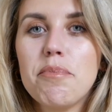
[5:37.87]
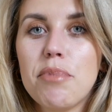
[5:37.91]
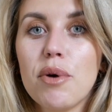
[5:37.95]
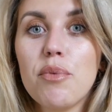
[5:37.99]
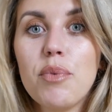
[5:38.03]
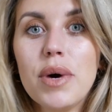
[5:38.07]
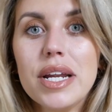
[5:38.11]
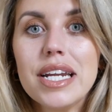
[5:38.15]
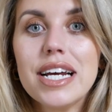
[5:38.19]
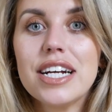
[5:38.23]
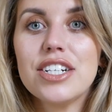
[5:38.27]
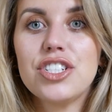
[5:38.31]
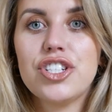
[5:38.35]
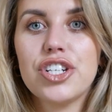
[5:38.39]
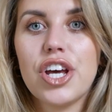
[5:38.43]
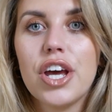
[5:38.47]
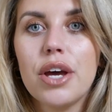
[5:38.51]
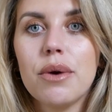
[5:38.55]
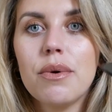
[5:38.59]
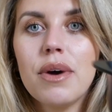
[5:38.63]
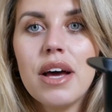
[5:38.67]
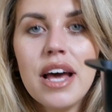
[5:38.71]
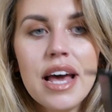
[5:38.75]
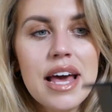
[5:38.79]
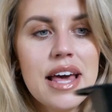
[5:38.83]
but when I
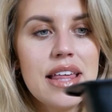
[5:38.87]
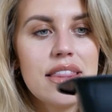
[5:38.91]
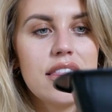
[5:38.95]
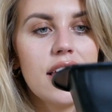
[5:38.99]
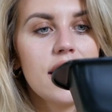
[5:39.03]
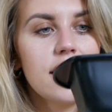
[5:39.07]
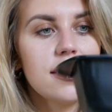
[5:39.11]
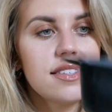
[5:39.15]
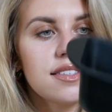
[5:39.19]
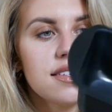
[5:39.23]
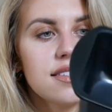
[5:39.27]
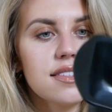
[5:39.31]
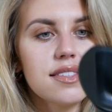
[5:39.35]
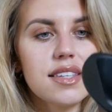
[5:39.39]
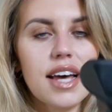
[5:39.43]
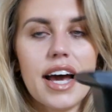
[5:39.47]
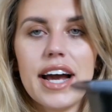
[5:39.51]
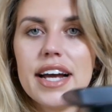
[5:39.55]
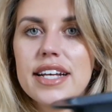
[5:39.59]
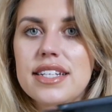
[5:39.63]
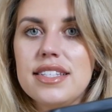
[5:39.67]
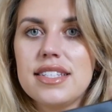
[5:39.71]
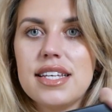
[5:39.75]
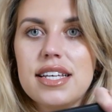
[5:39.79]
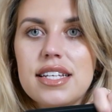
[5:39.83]
do, this
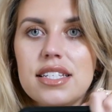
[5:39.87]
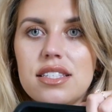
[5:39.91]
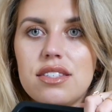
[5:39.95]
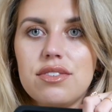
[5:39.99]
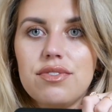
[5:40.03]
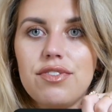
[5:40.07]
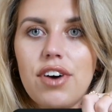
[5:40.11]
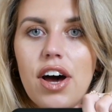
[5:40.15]
size is